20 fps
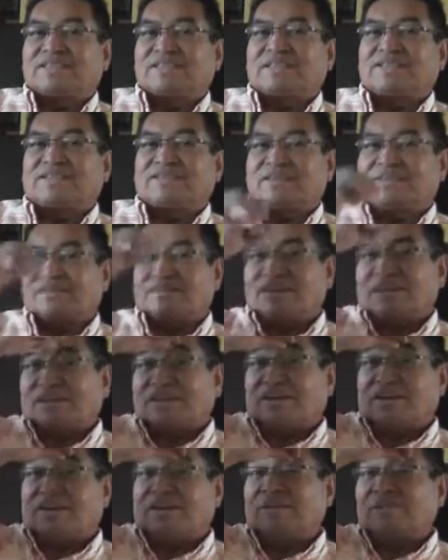So they
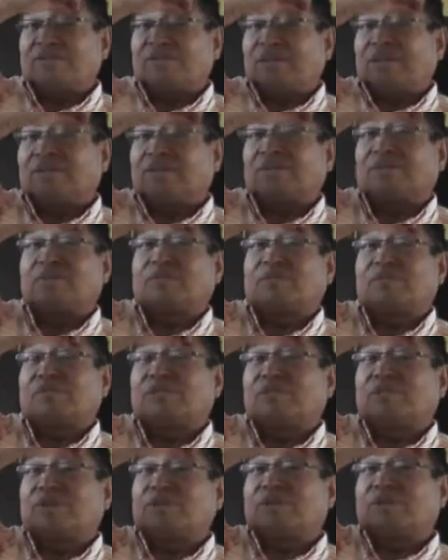call them
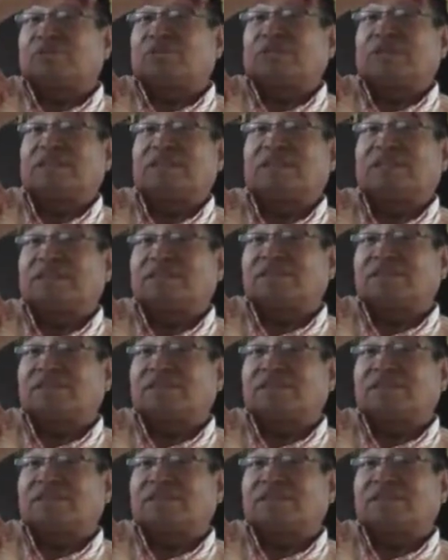whirlwind,